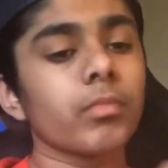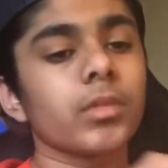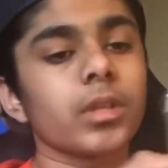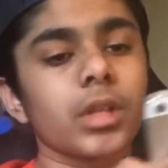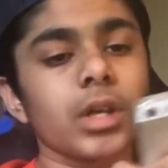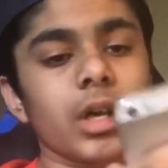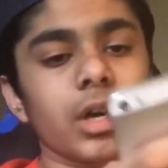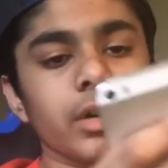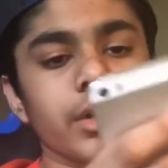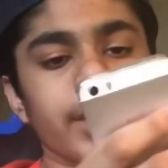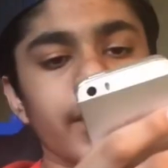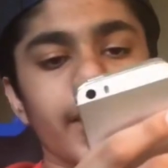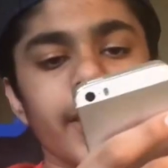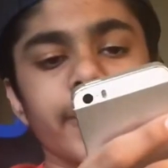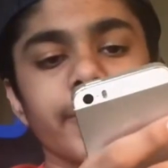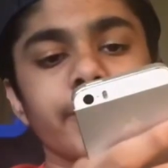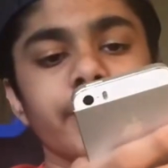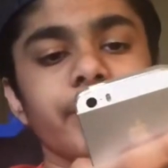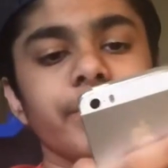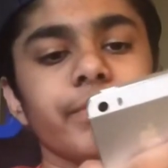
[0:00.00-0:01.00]
Okay.
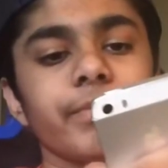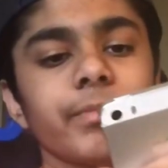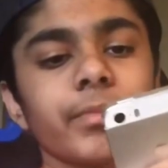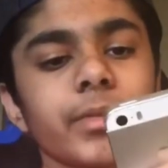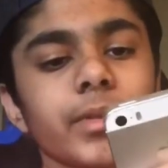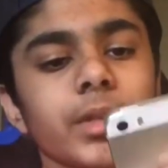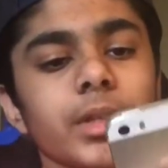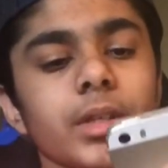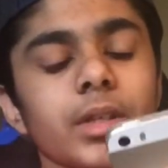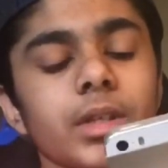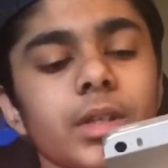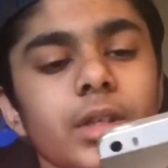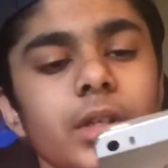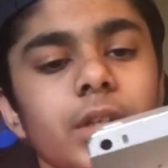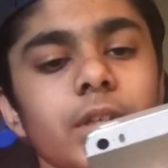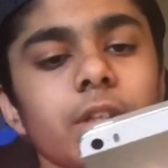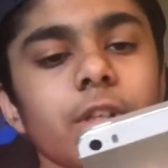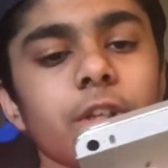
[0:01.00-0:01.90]
Yeah,